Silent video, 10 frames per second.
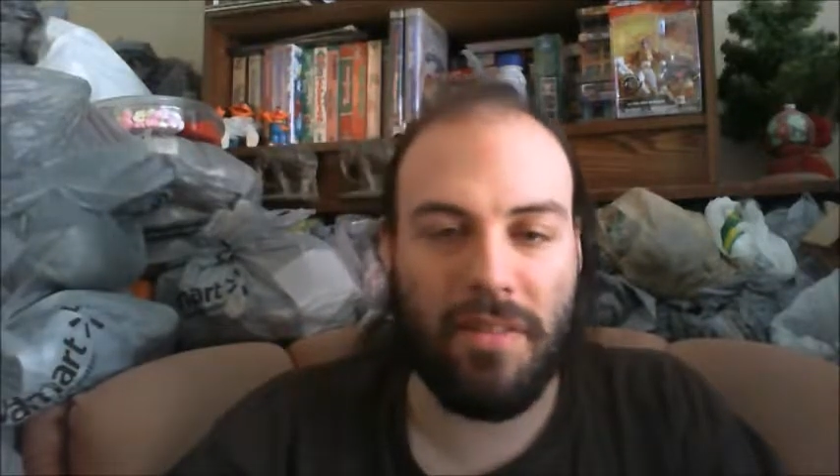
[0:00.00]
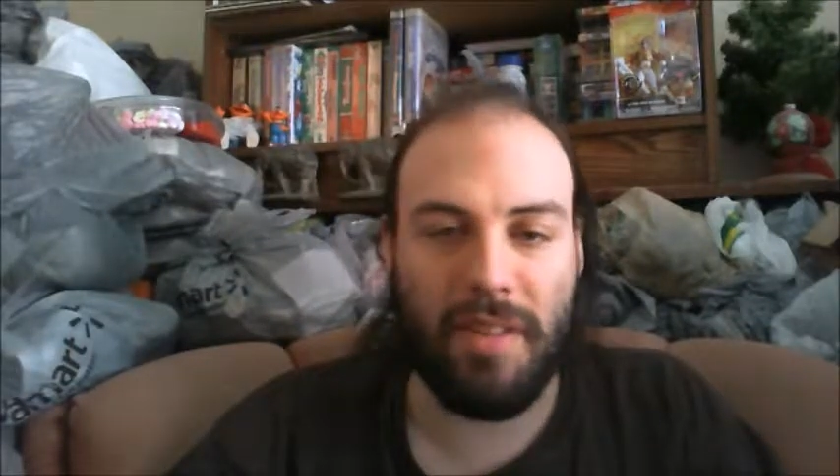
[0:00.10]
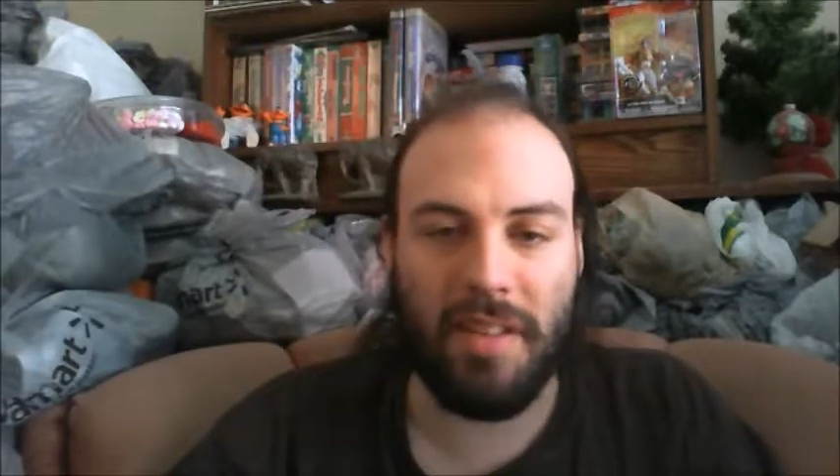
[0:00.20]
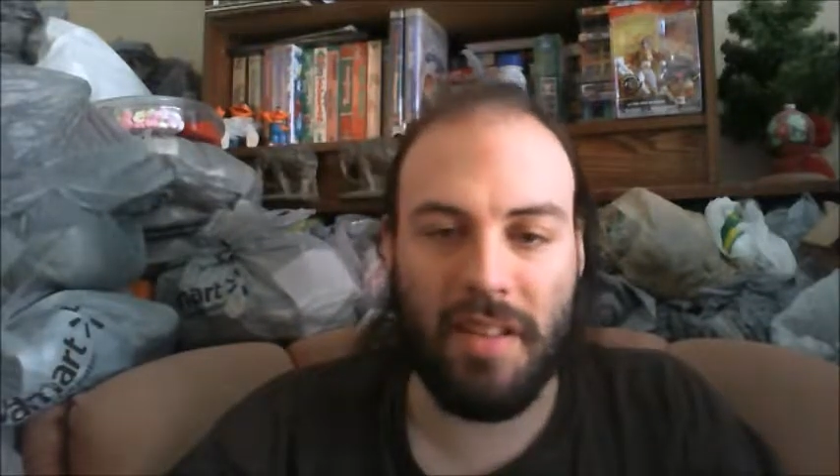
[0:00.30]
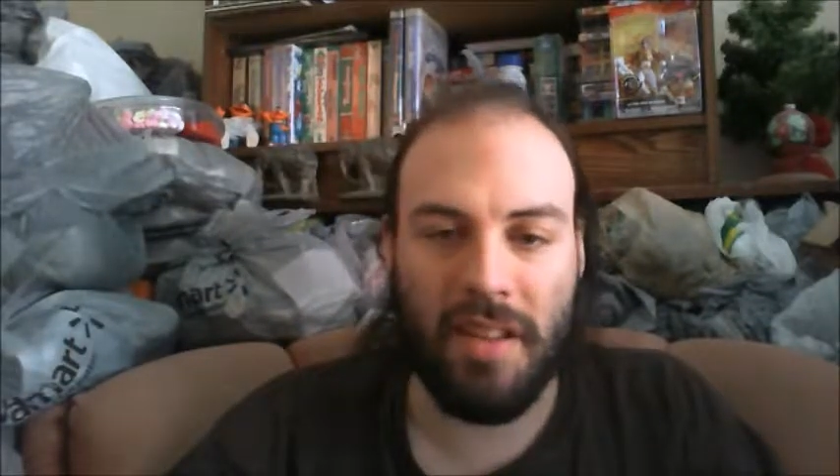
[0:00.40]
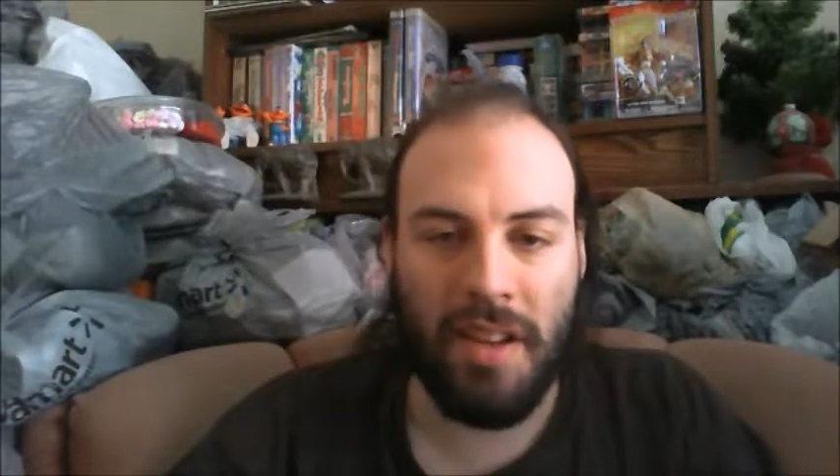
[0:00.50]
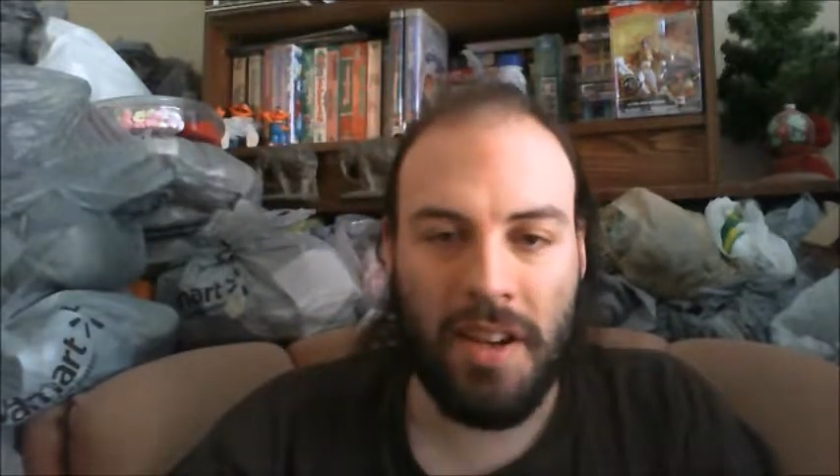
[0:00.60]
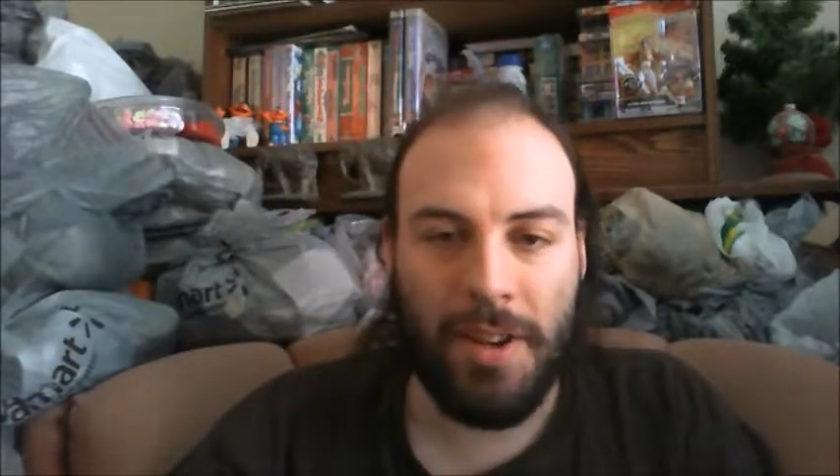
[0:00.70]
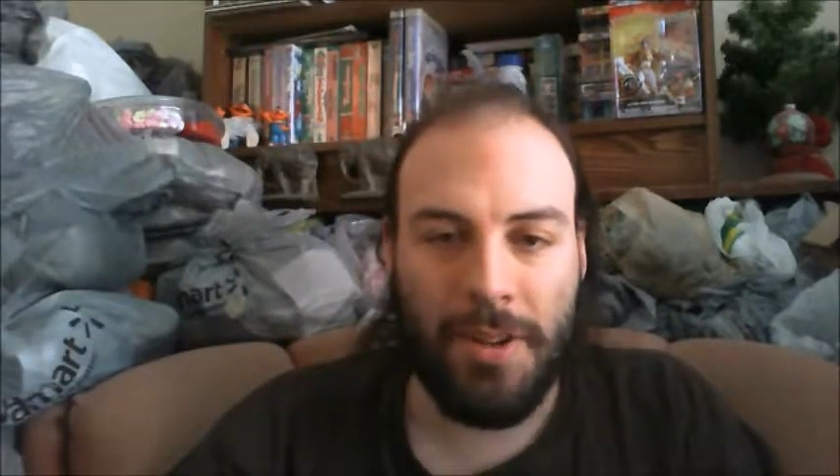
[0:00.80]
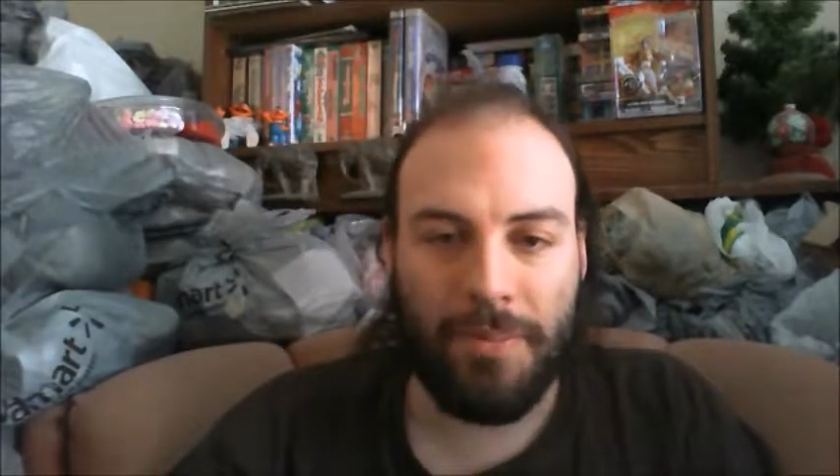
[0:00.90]
But
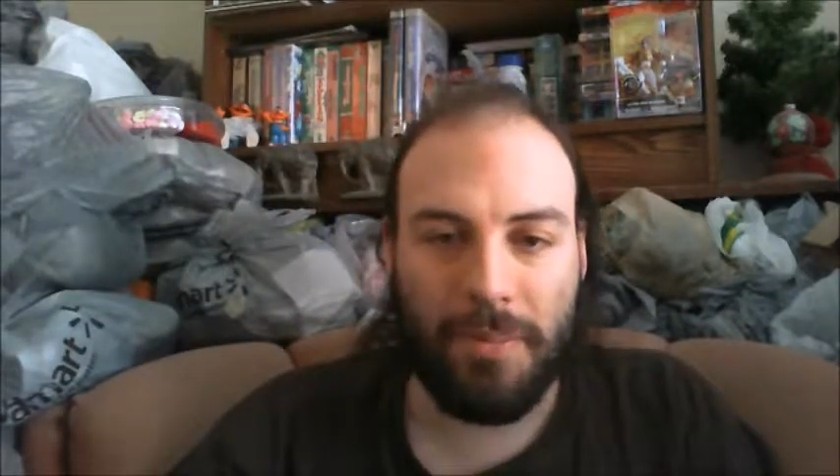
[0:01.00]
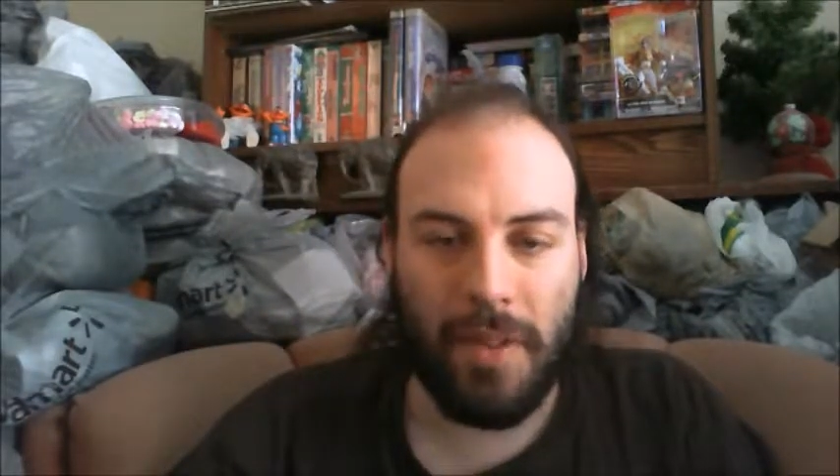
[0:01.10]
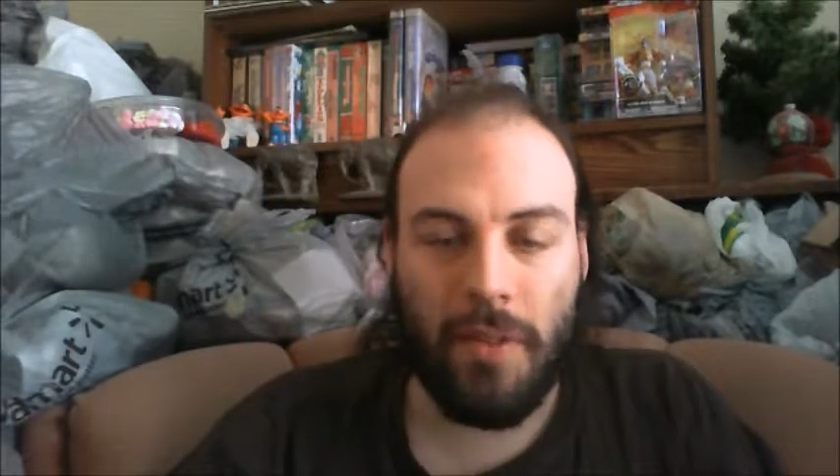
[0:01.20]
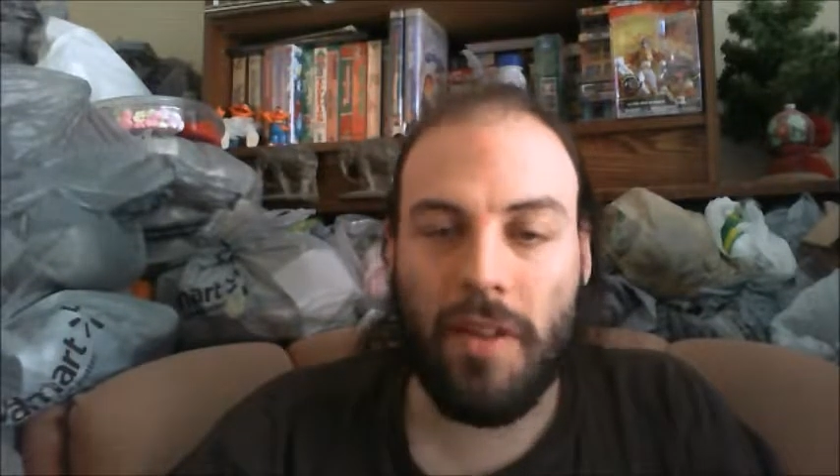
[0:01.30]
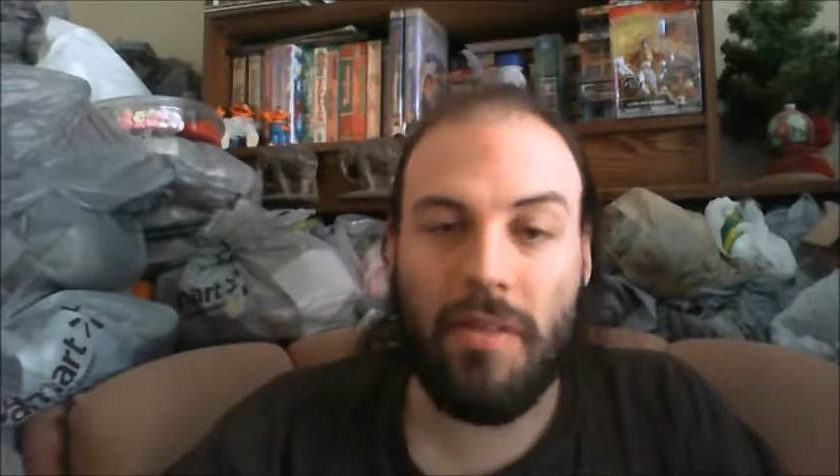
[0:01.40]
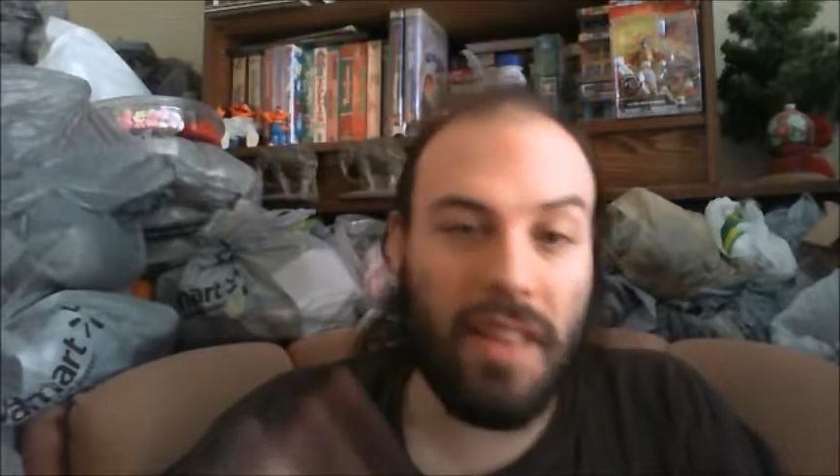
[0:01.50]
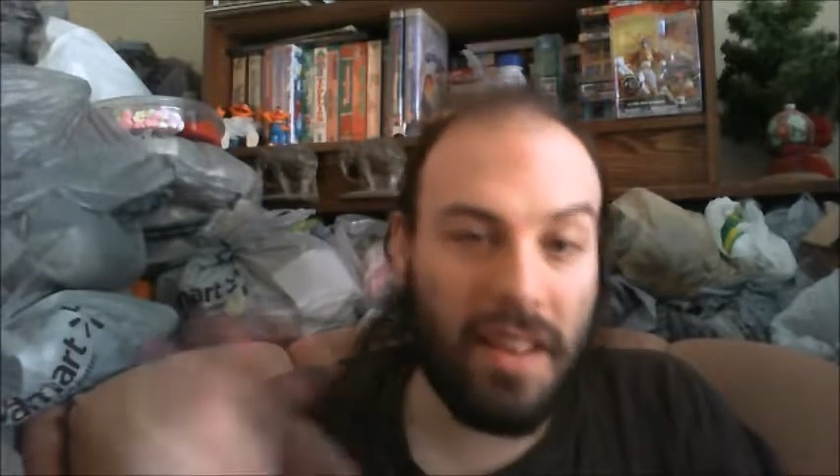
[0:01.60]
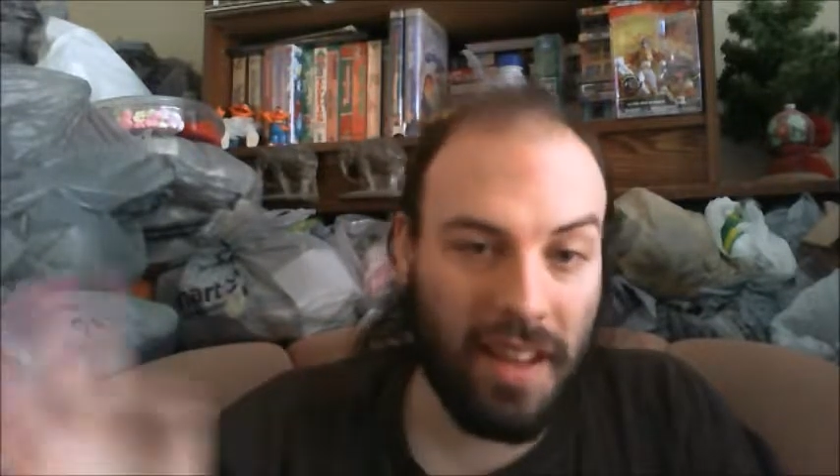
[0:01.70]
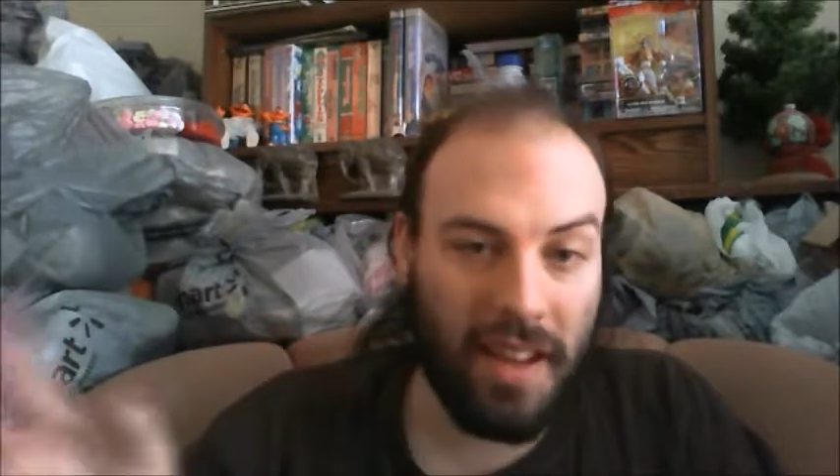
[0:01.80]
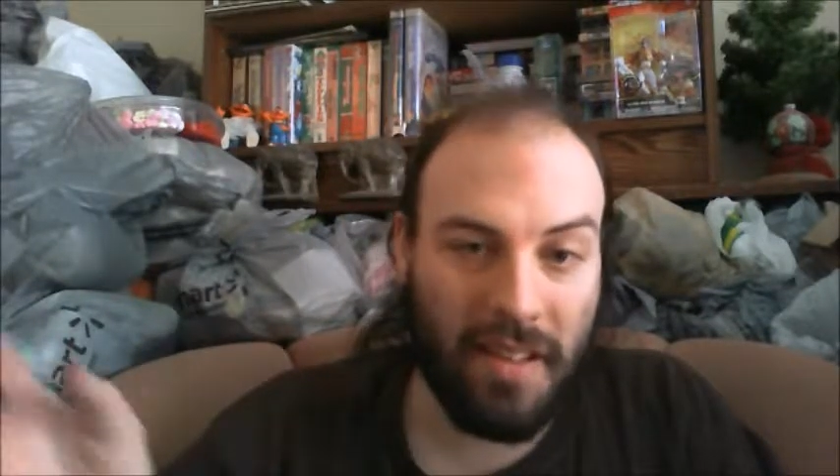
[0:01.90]
for anyone
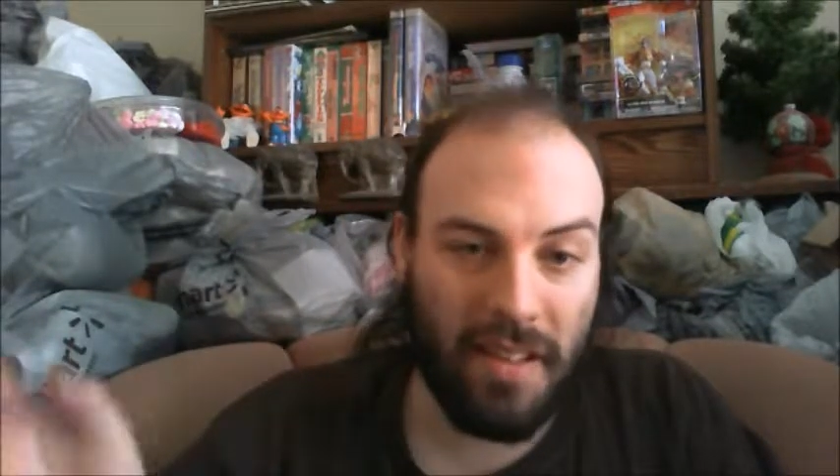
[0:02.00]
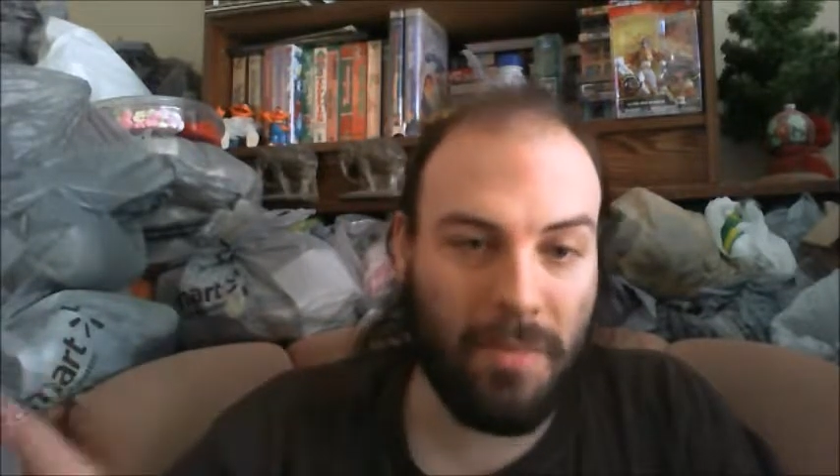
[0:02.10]
that cares,